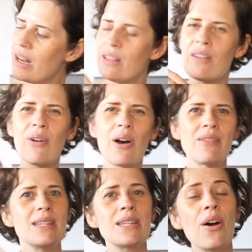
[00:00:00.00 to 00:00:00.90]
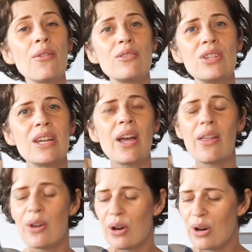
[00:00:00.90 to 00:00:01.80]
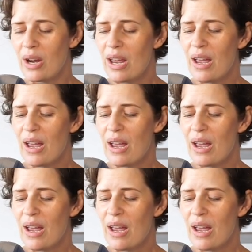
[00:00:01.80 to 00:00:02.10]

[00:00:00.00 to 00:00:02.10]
I love all these colors together.